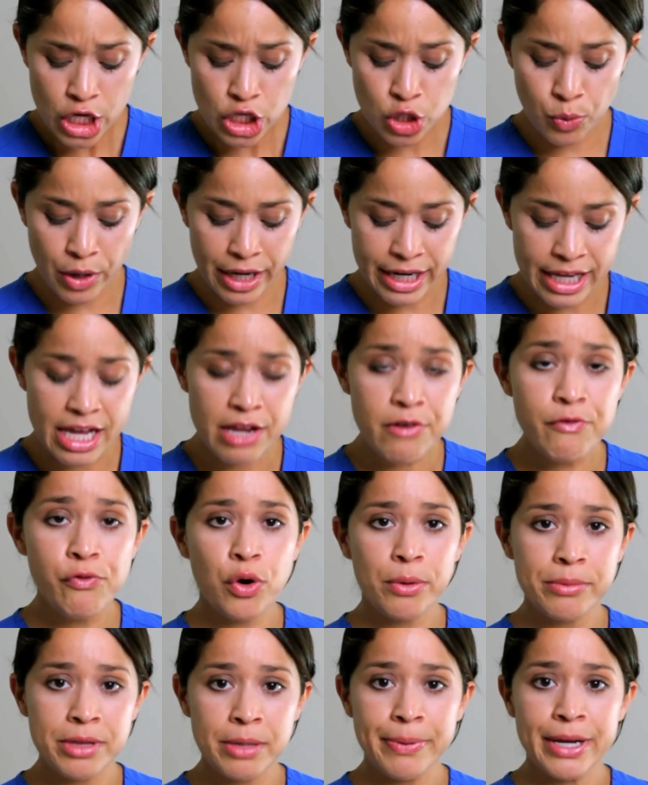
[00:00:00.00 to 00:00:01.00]
you want to
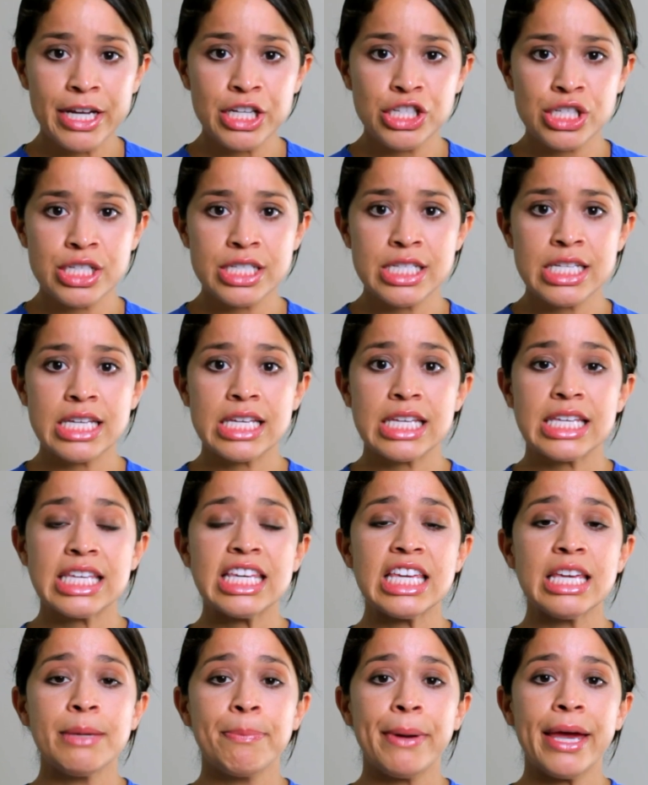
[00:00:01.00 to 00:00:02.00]
inform the patient to
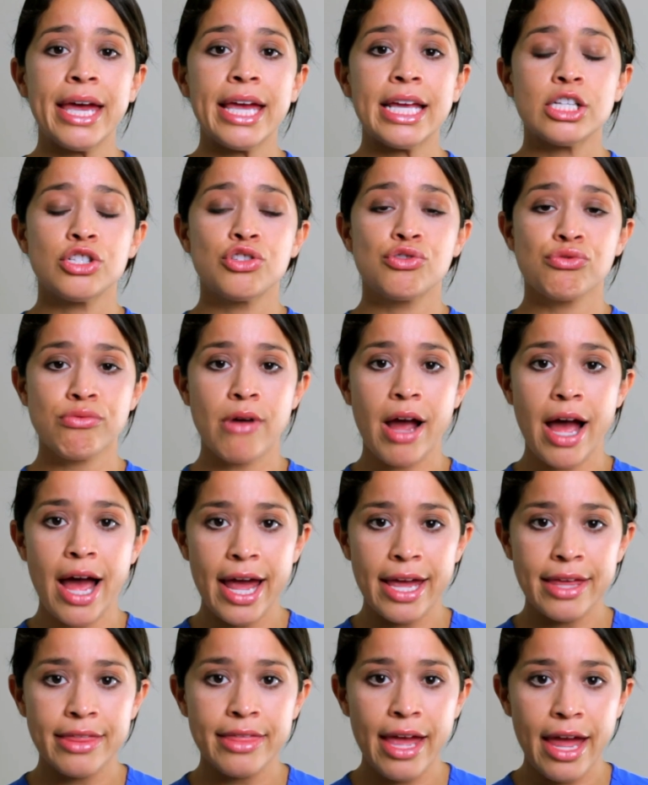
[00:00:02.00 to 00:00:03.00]
keep it
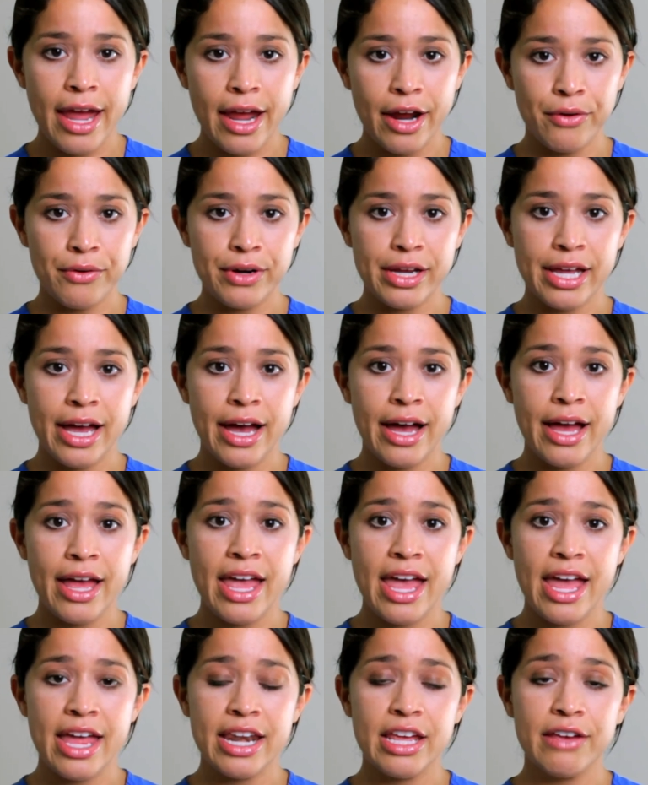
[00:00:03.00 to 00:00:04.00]
dry the area
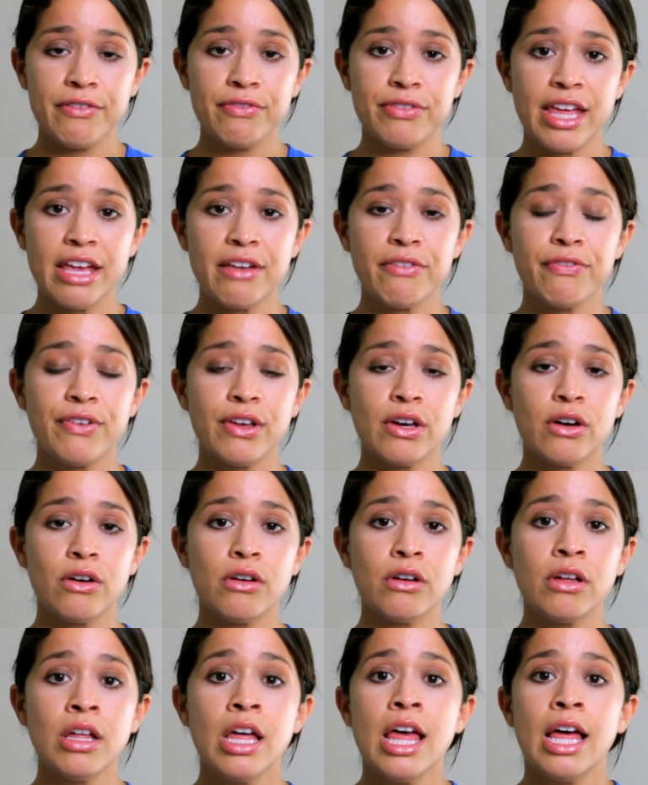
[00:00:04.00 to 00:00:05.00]
and if they
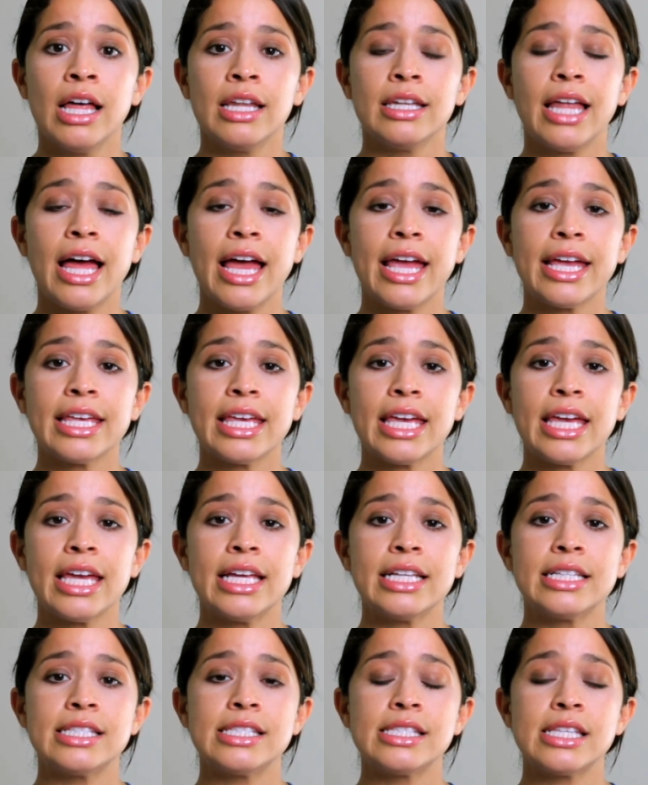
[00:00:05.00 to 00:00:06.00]
feel like
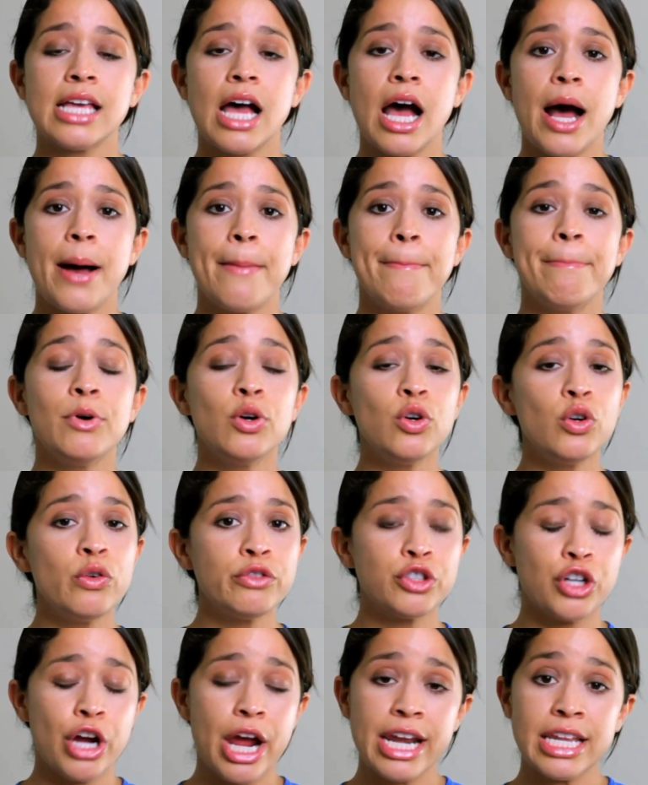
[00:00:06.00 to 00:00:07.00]
it's um,
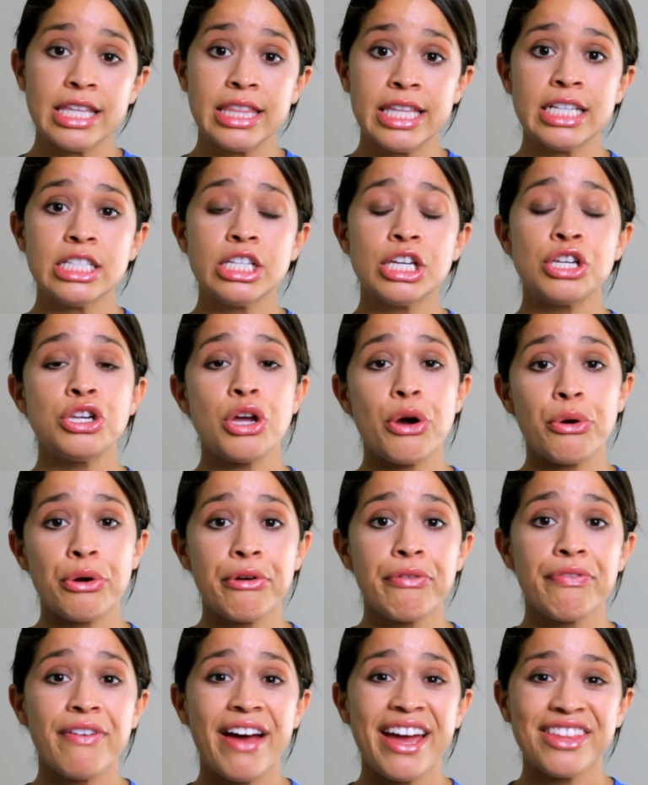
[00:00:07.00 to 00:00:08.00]
moved or anything to
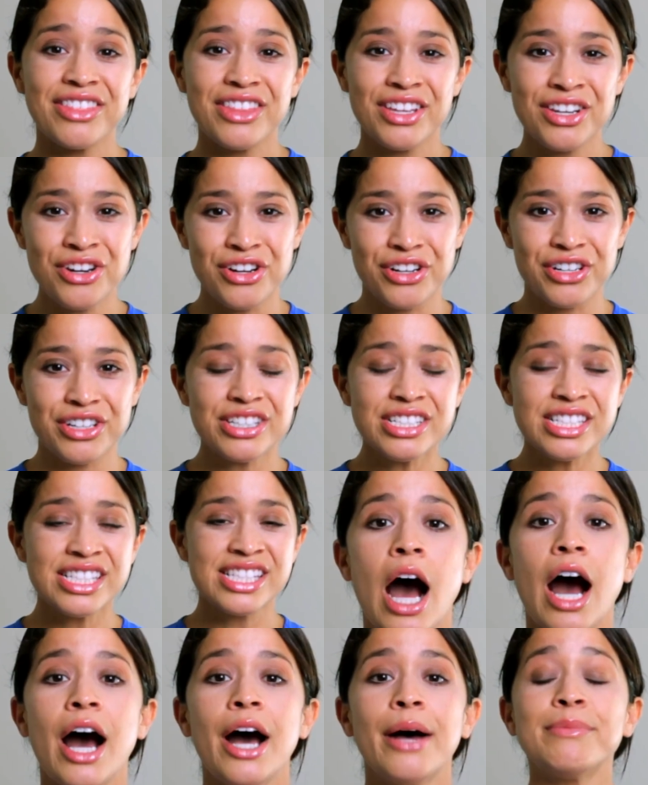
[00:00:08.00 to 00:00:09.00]
notify the
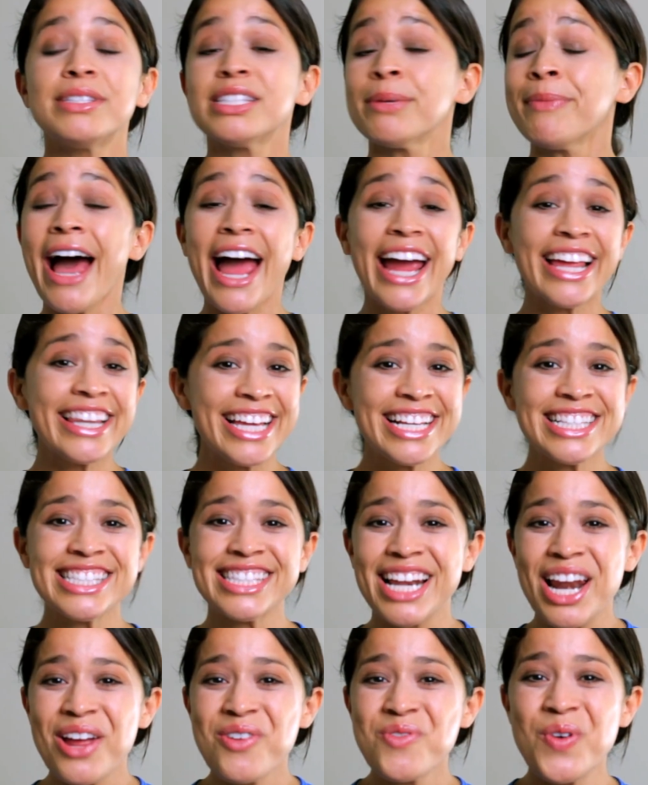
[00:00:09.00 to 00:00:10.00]
nurse. Um, some highlights
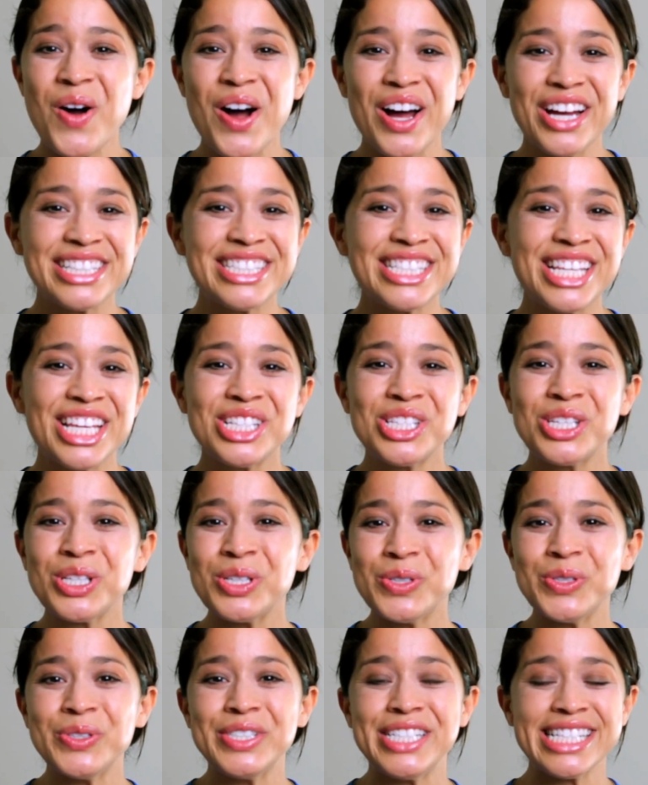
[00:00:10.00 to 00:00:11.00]
that I want
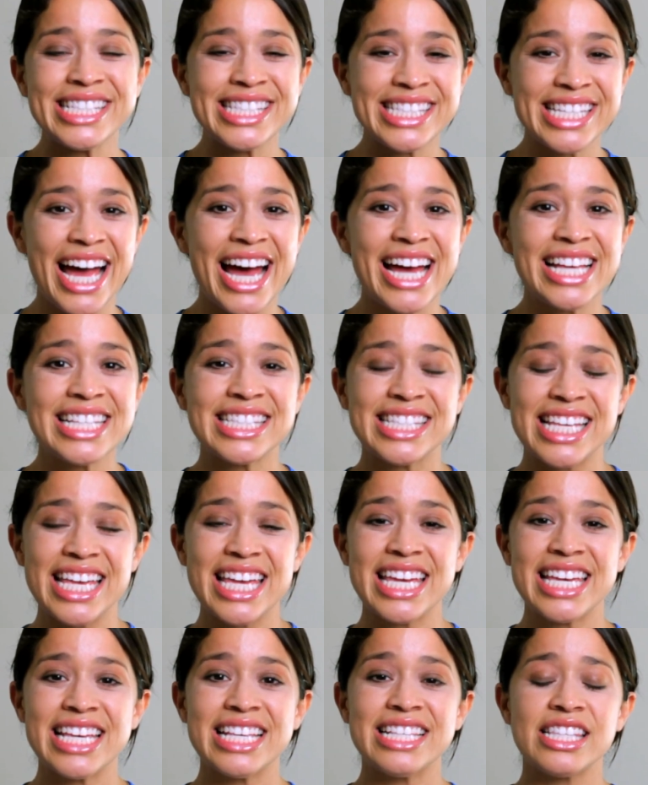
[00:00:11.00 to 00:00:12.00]
to discuss
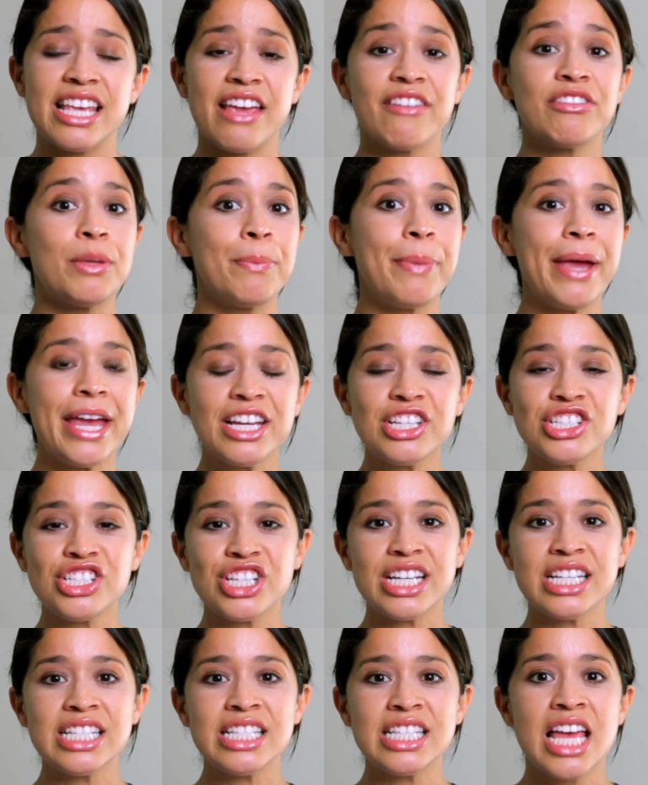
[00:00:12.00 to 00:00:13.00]
is if the
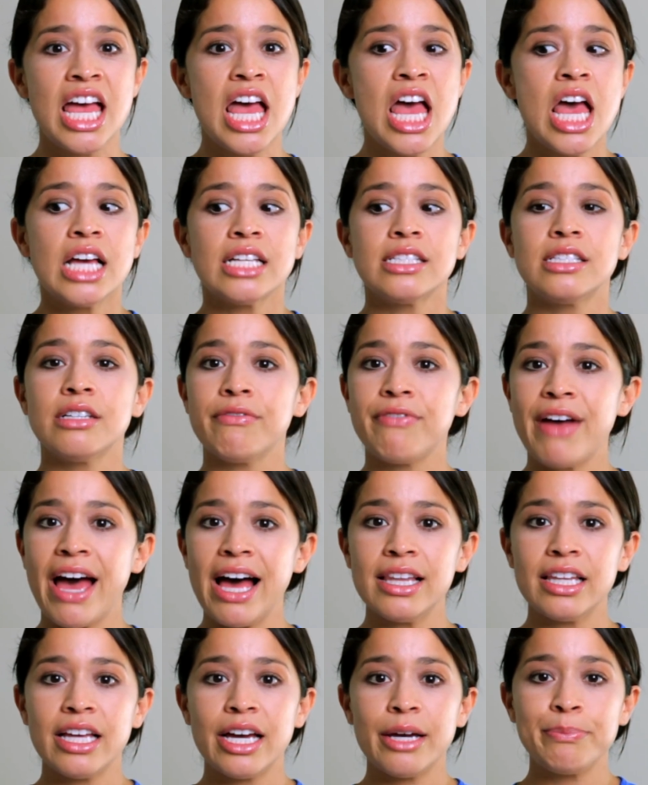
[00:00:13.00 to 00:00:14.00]
patient
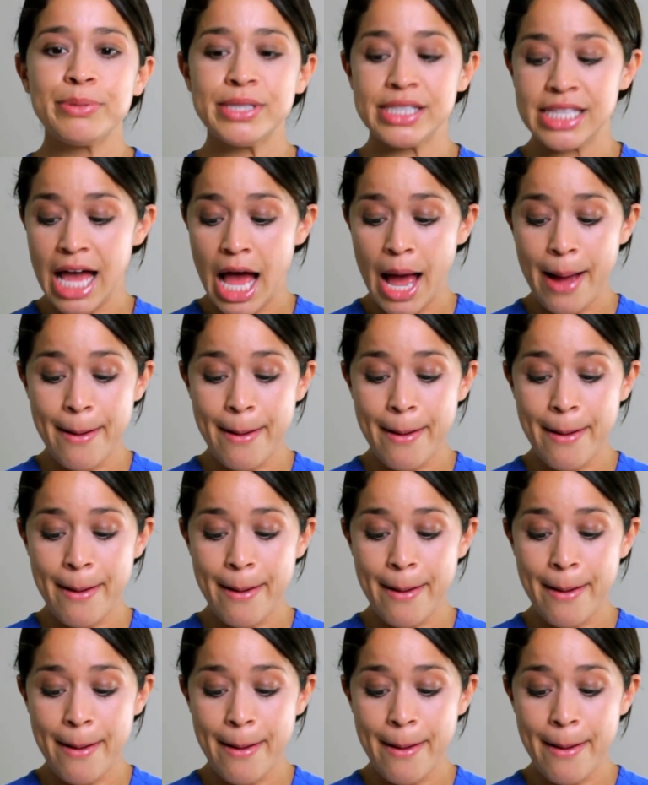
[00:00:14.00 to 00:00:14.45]
develops